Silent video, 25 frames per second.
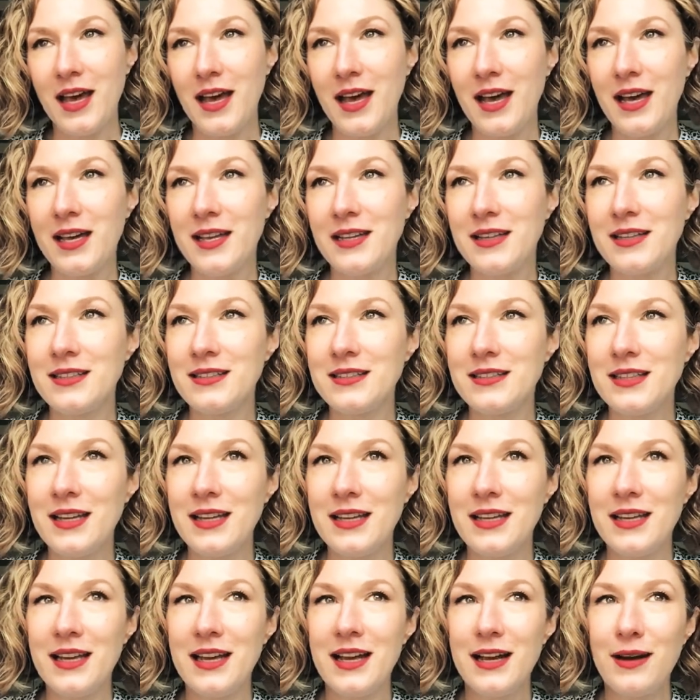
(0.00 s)
And
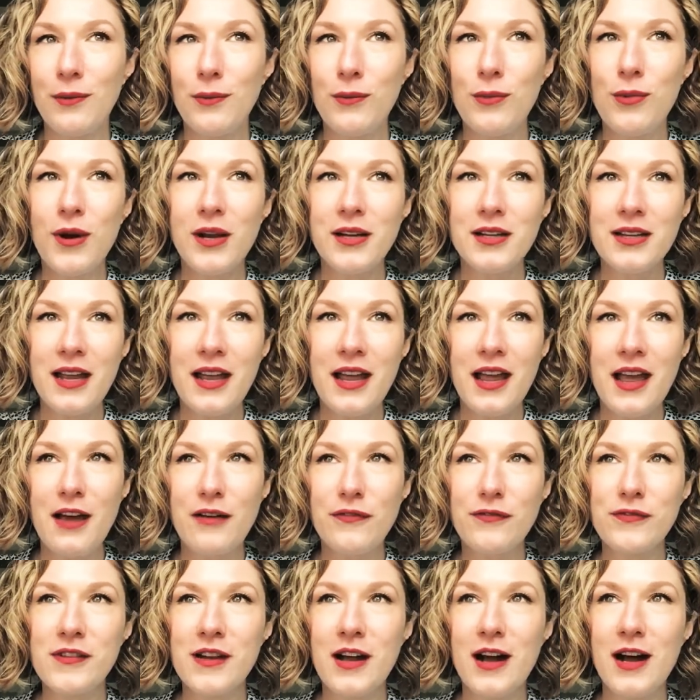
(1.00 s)
what I
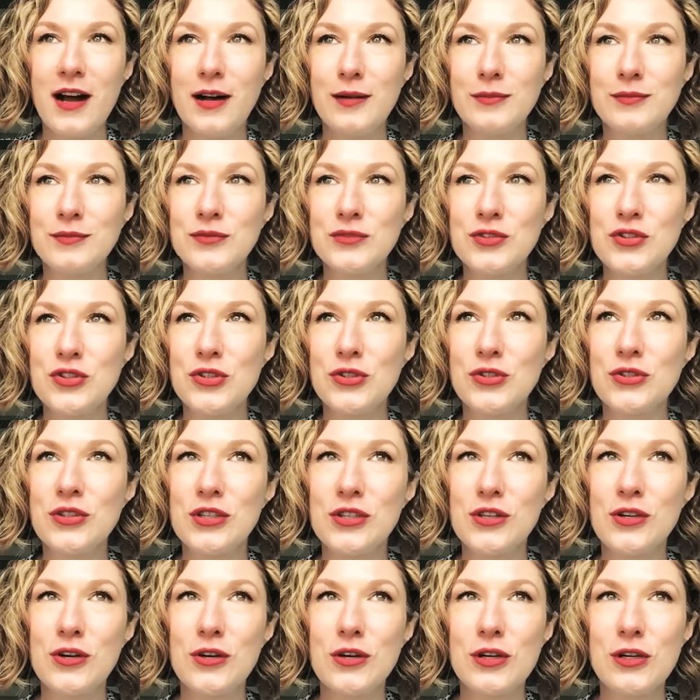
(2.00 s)
have come to the
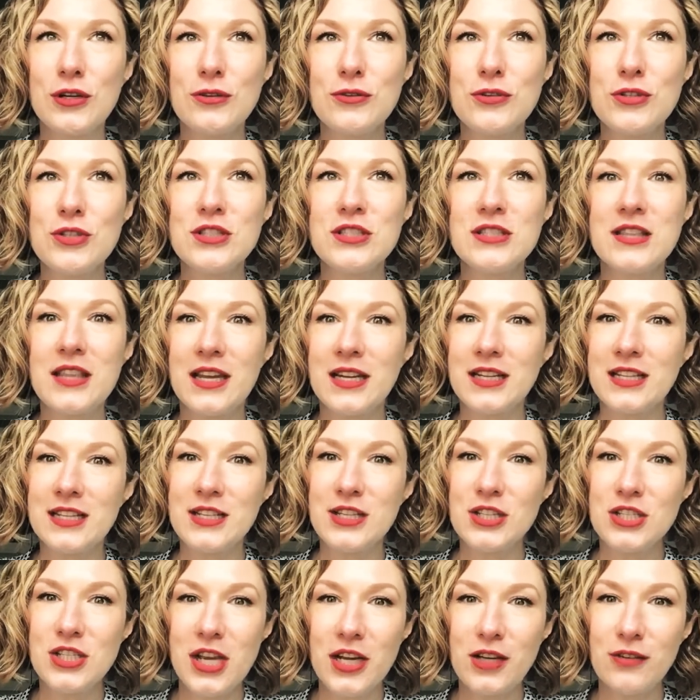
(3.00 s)
conclusion that
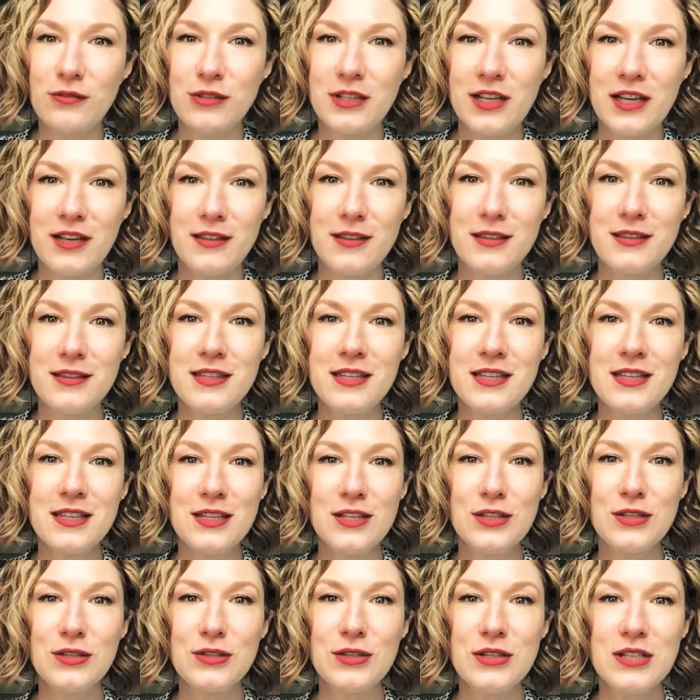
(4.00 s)
in general, I
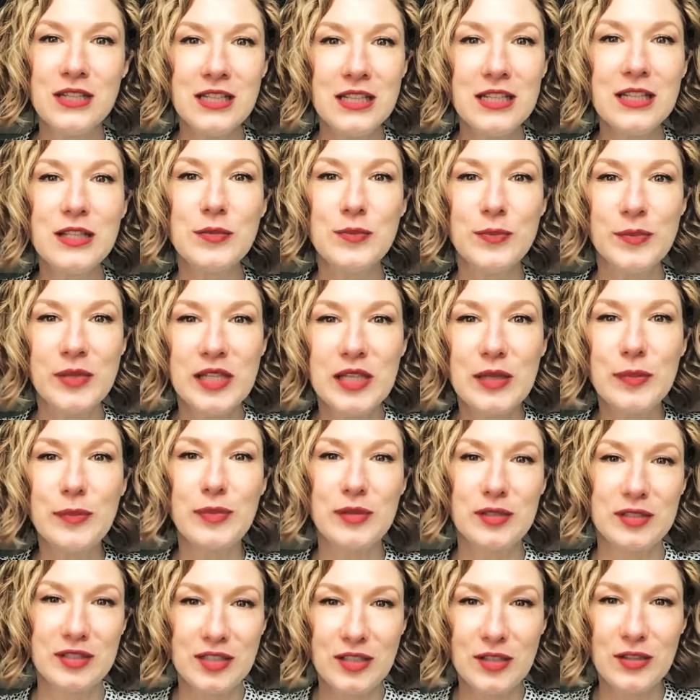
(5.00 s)
think you need
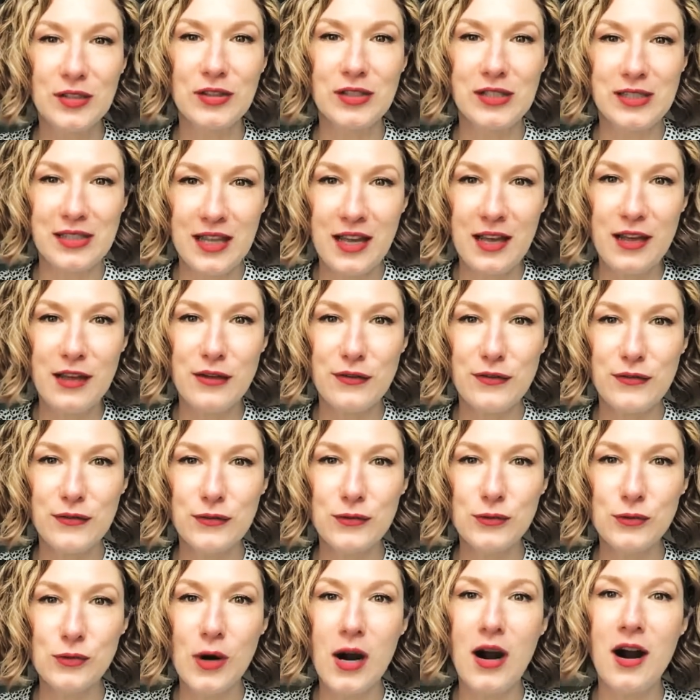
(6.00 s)
people in your life
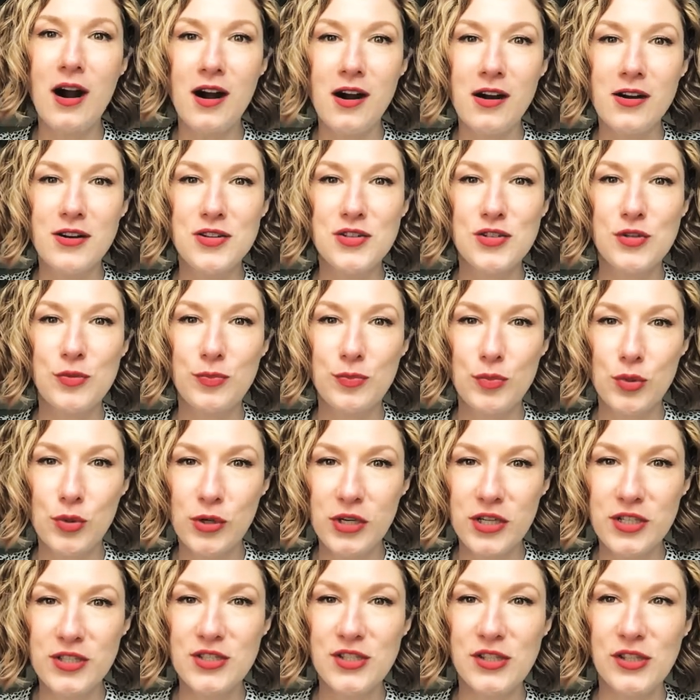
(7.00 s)
who are
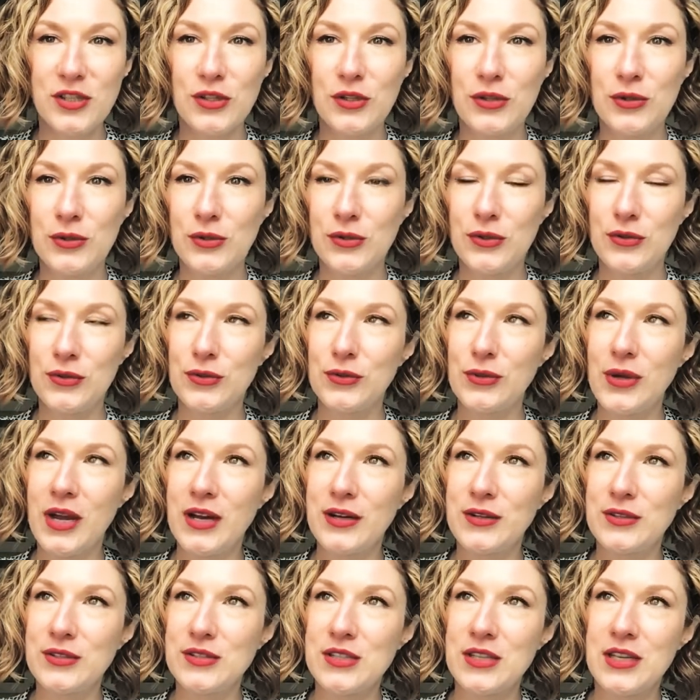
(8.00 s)
supporting you
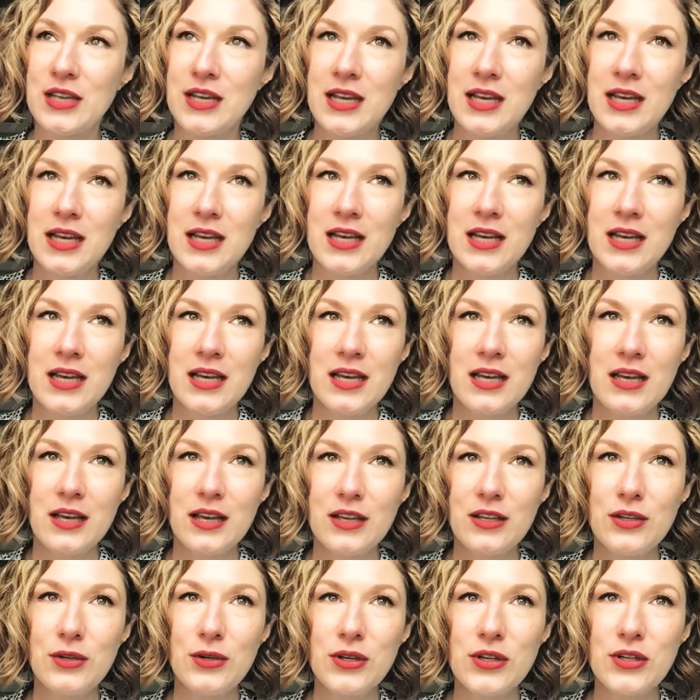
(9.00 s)
throughout
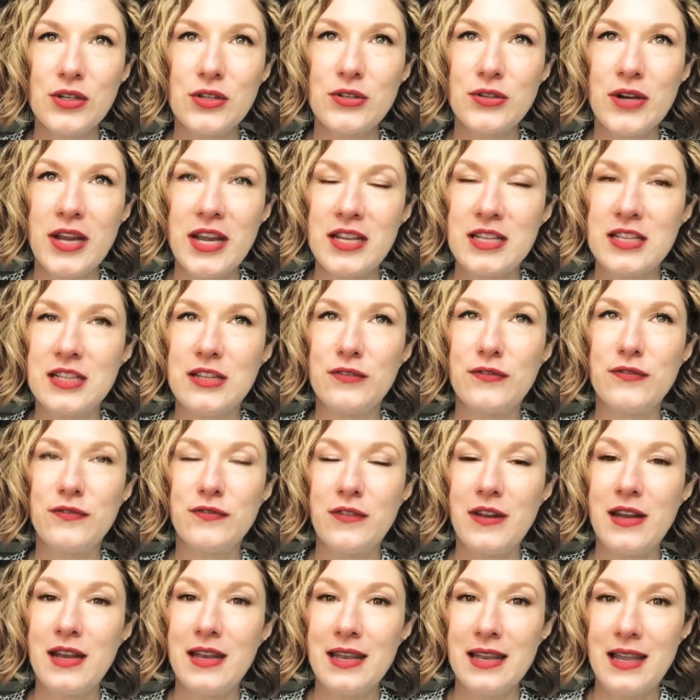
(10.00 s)
your creative
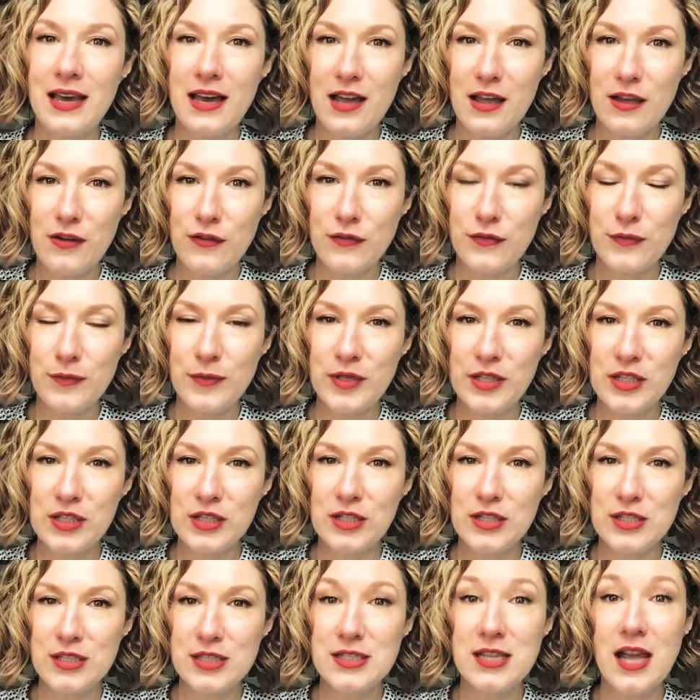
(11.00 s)
life
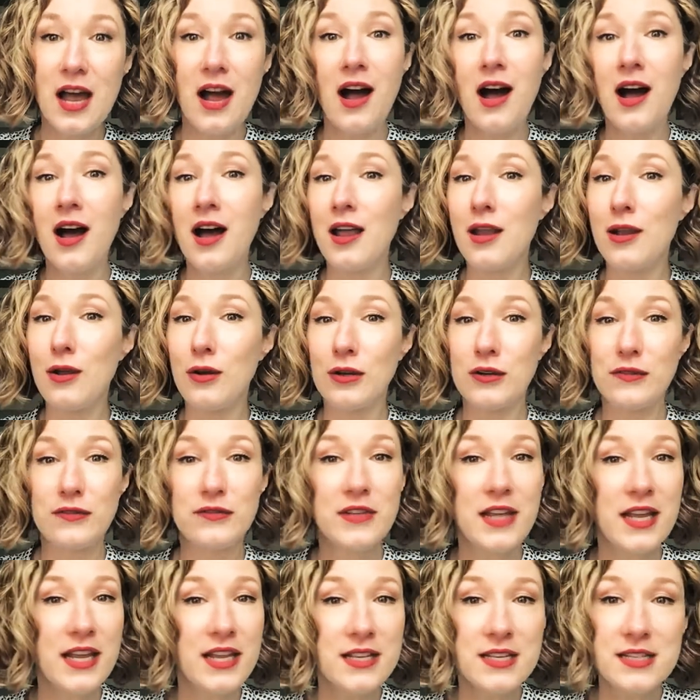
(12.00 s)
because there are a lot of
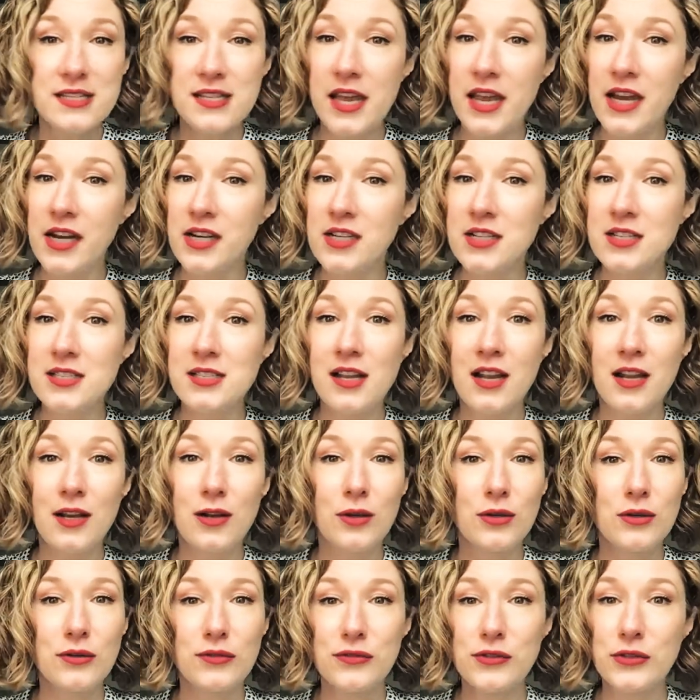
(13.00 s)
naysayers, there are
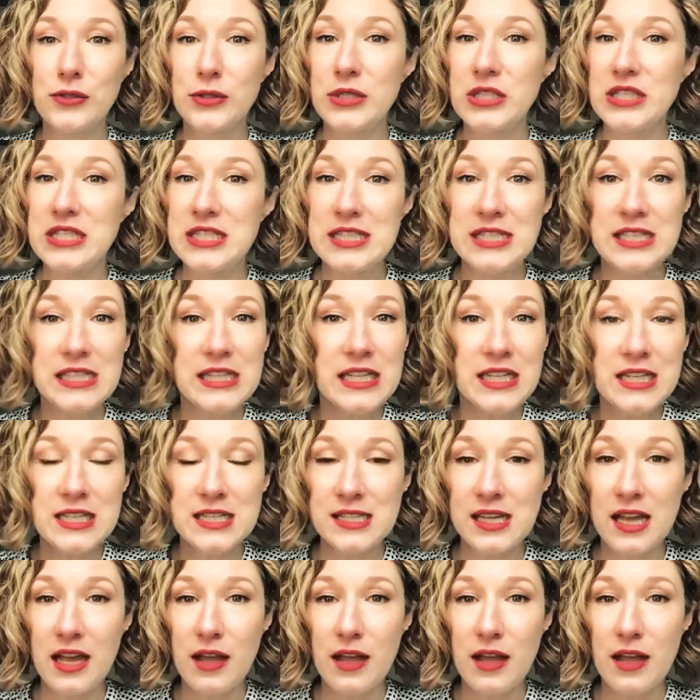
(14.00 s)
a lot of critiques